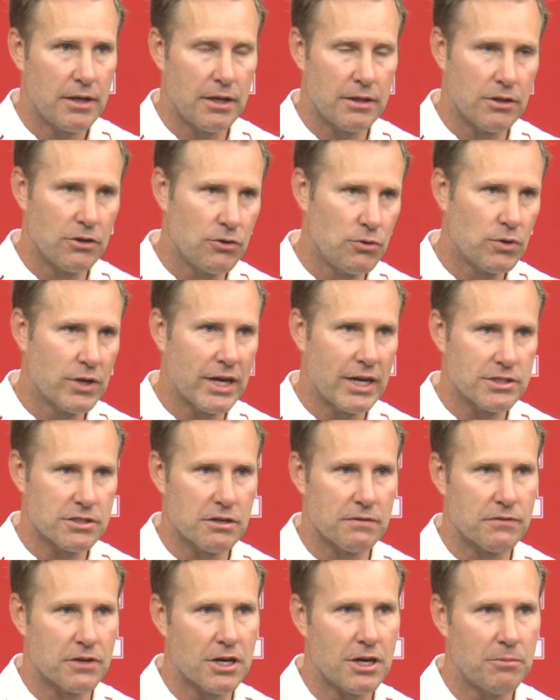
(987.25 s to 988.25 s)
And the new guys that
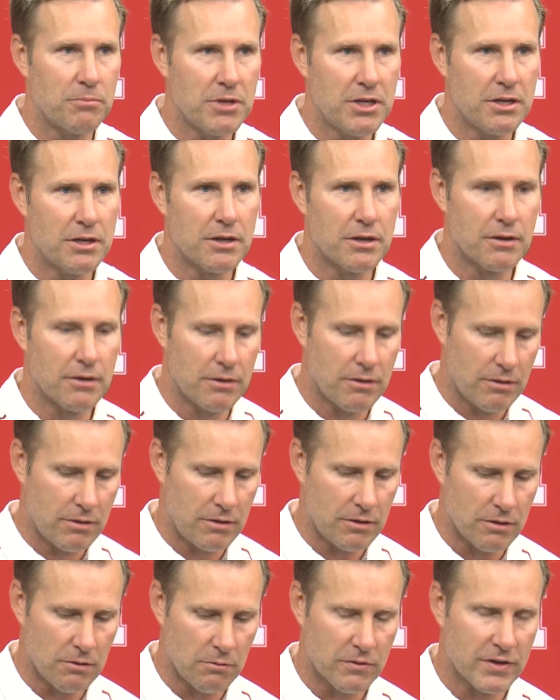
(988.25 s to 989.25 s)
have come in,
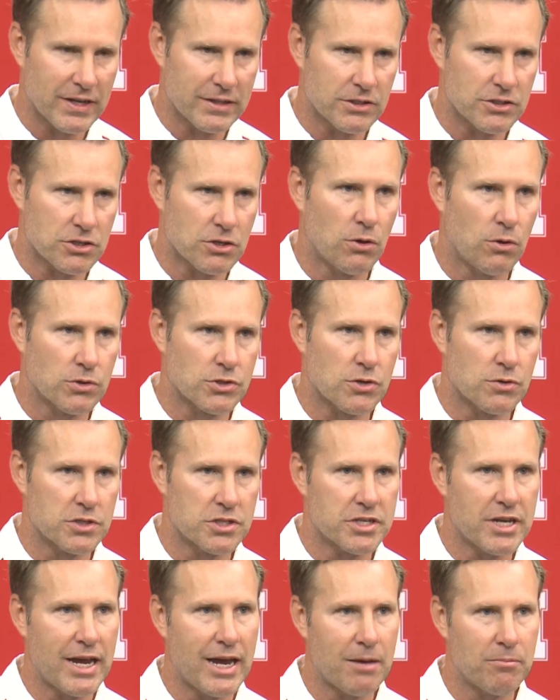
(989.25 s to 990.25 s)
you know, we've got this culture
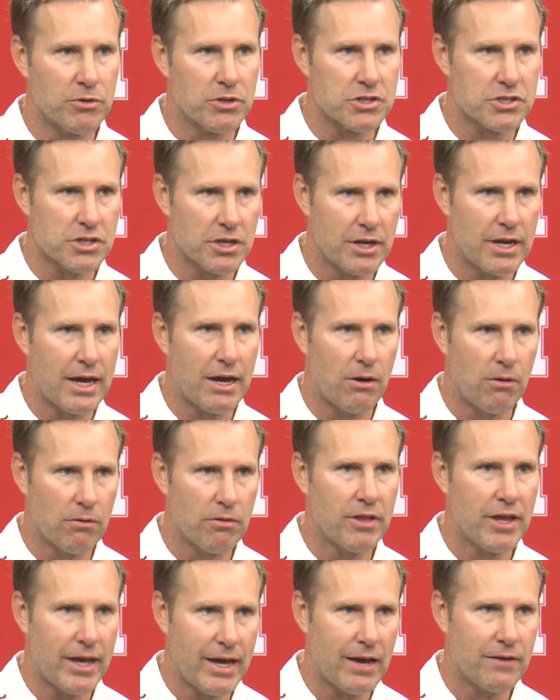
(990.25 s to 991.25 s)
established, and now
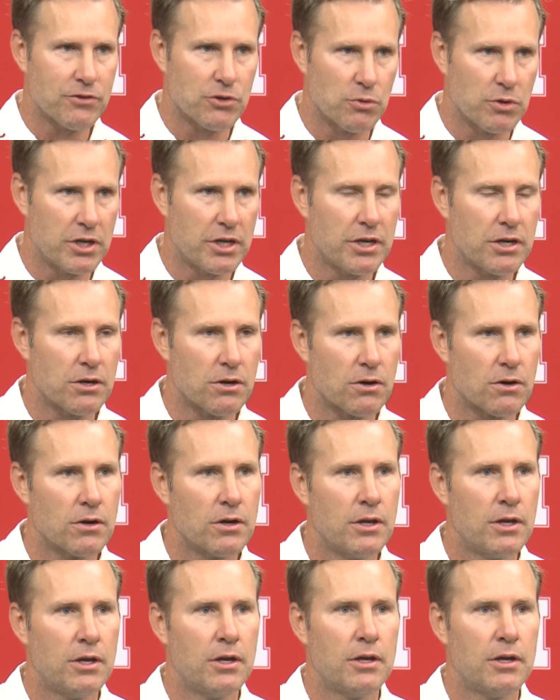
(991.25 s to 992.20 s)
they have to adhere,